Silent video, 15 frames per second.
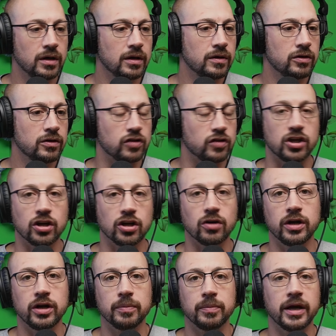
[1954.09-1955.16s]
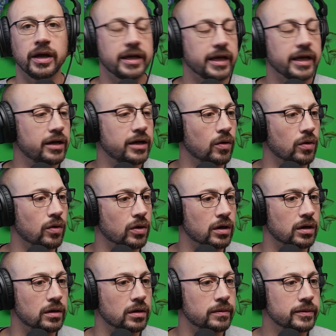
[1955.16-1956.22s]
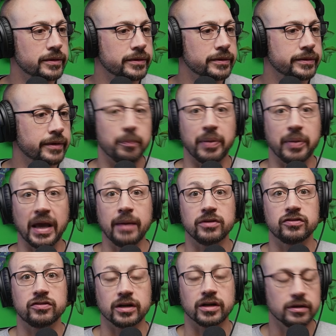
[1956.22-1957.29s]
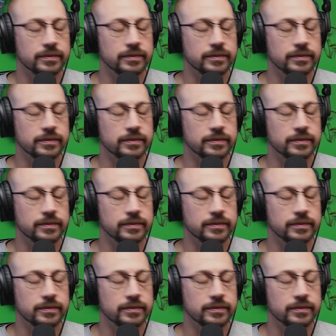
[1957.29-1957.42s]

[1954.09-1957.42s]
security blanket or babysitter.